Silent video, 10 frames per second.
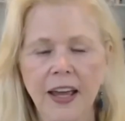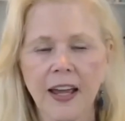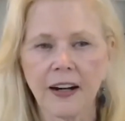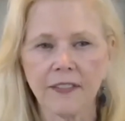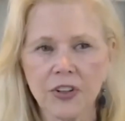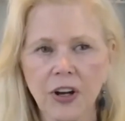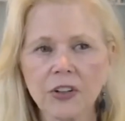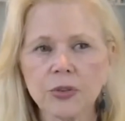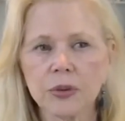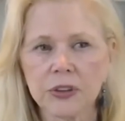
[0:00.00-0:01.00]
And I've
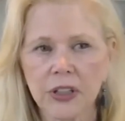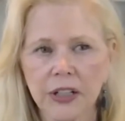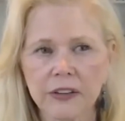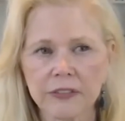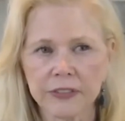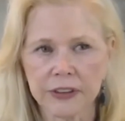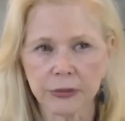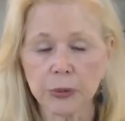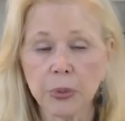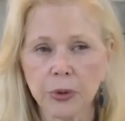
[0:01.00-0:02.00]
talked to a lot of uh,
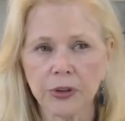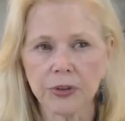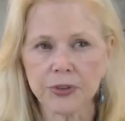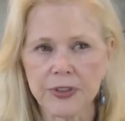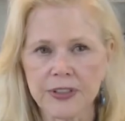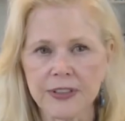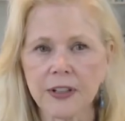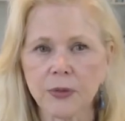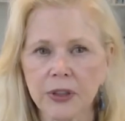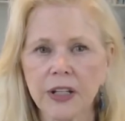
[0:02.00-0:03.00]
reporters. They say they
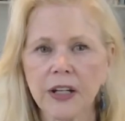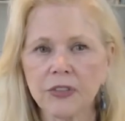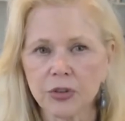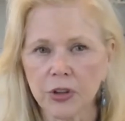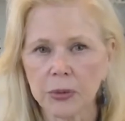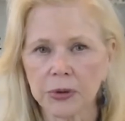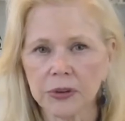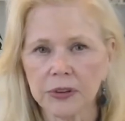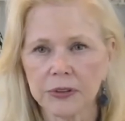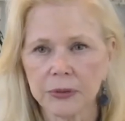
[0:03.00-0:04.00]
really have
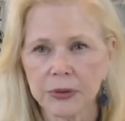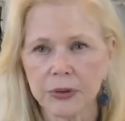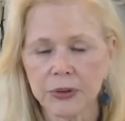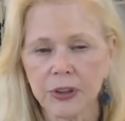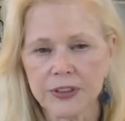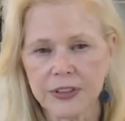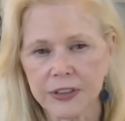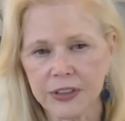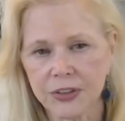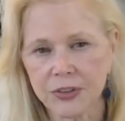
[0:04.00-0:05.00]
trouble crossing
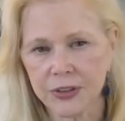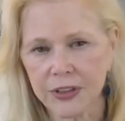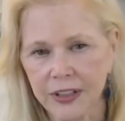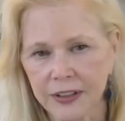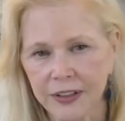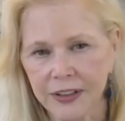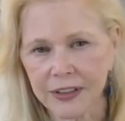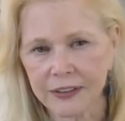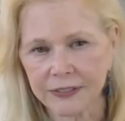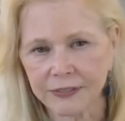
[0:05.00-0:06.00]
into the
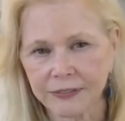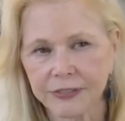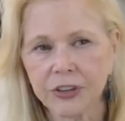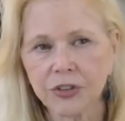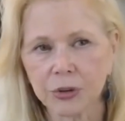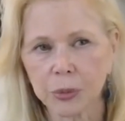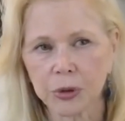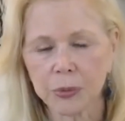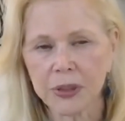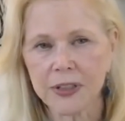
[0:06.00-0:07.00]
uh, fictional
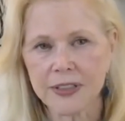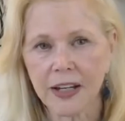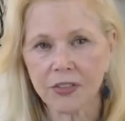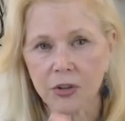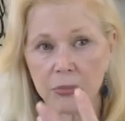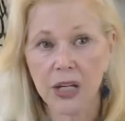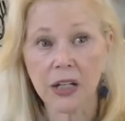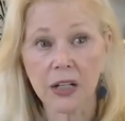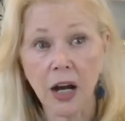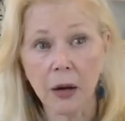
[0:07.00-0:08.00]
world because they have to make
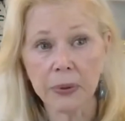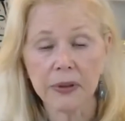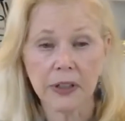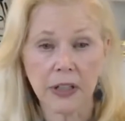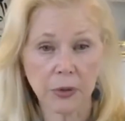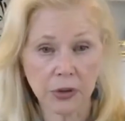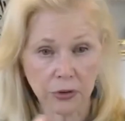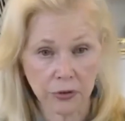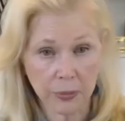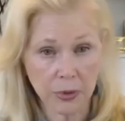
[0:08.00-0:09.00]
it up. And when you're a
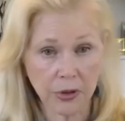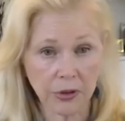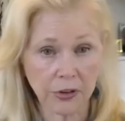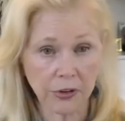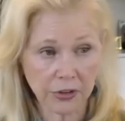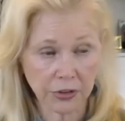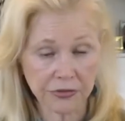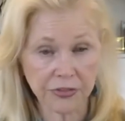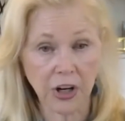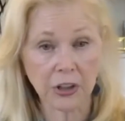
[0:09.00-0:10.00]
reporter, you're actually
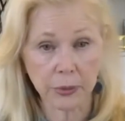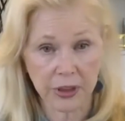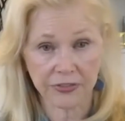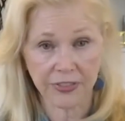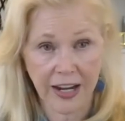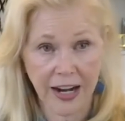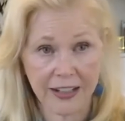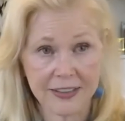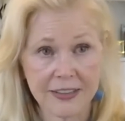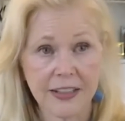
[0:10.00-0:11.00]
following the
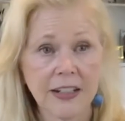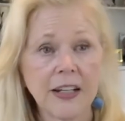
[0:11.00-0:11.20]
facts.